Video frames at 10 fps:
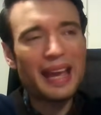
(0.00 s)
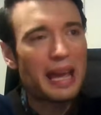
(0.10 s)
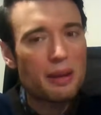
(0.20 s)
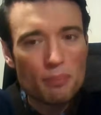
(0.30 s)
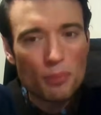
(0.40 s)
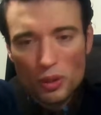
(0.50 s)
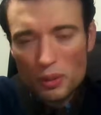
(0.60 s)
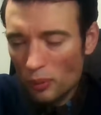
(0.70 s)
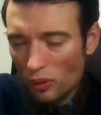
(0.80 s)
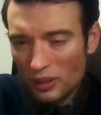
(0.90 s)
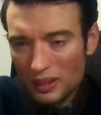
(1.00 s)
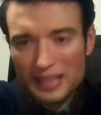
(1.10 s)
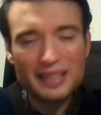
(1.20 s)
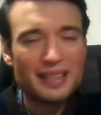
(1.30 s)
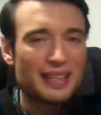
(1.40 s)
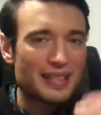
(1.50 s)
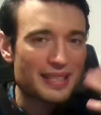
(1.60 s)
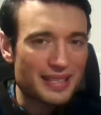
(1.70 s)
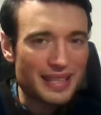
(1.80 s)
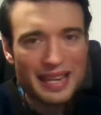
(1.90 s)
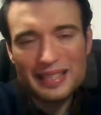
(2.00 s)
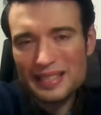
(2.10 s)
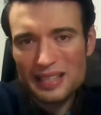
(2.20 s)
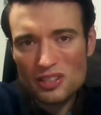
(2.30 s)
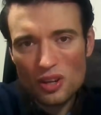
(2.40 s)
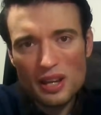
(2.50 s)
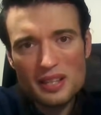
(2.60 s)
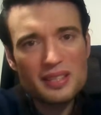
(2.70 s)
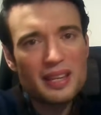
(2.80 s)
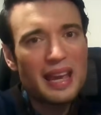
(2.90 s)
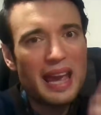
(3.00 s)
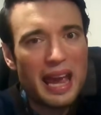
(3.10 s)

and more importantly, stay decentralized.